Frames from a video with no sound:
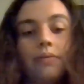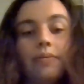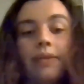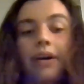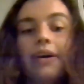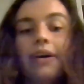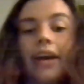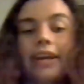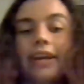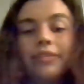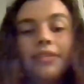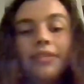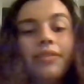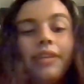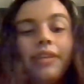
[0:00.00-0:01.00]
Okay,
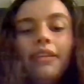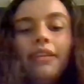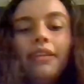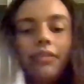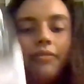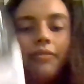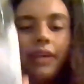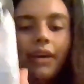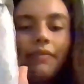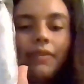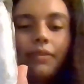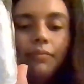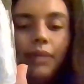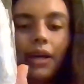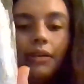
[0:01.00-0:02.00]
so now that you have your
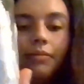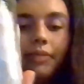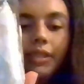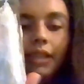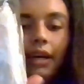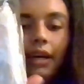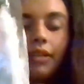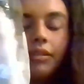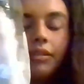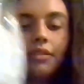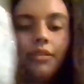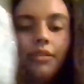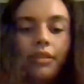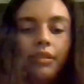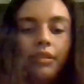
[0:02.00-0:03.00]
bottom attached,
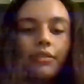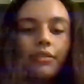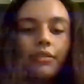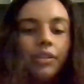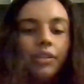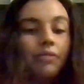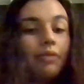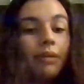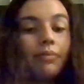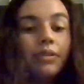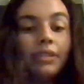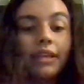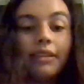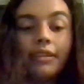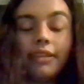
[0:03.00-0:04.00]
this is going to
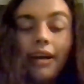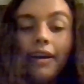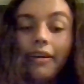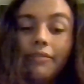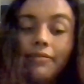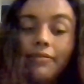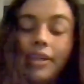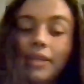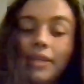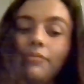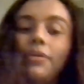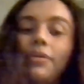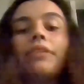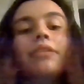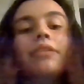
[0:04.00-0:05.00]
represent the diaphragm,
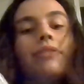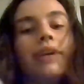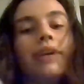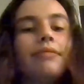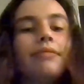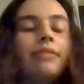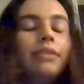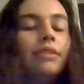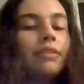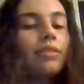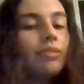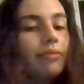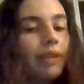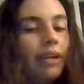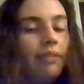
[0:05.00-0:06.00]
whether you have the
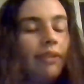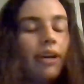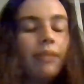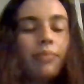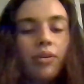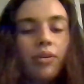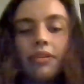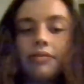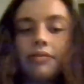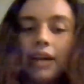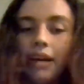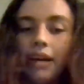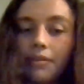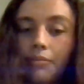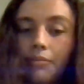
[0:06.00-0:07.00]
saran wrap or if you have
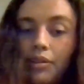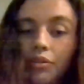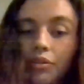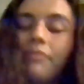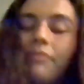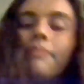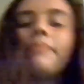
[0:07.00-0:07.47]
the balloon.